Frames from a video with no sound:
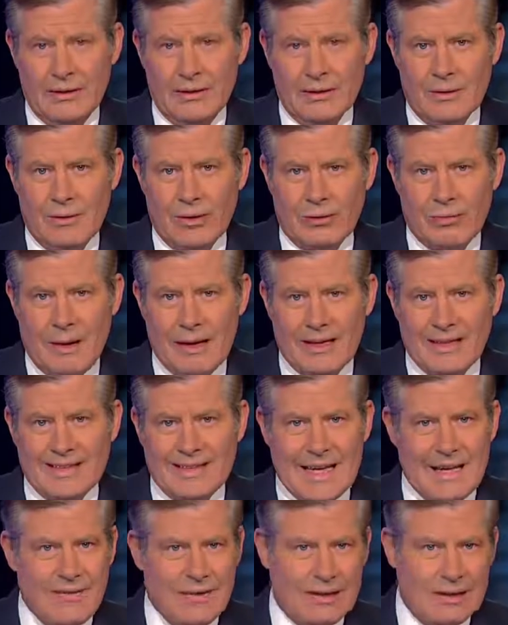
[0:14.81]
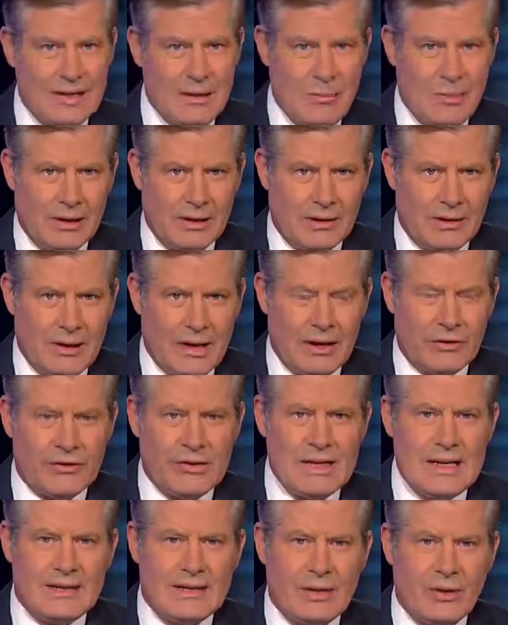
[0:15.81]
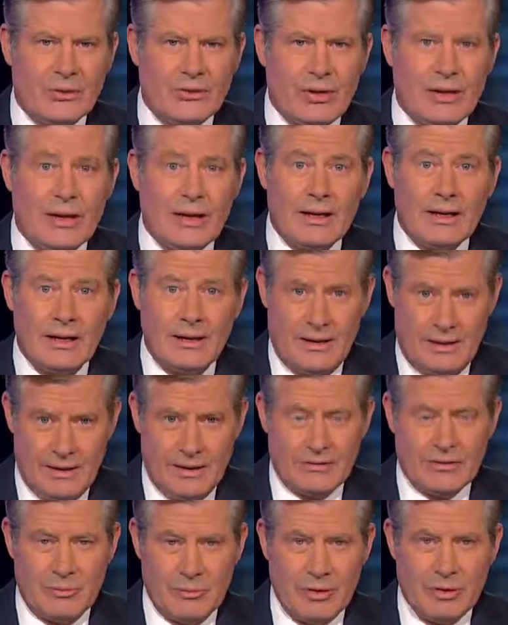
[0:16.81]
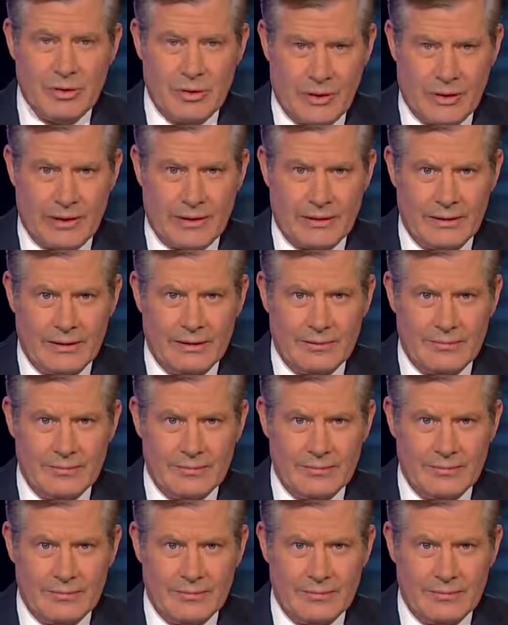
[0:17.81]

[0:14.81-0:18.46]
Correspondent David Lee Miller has details tonight from New York.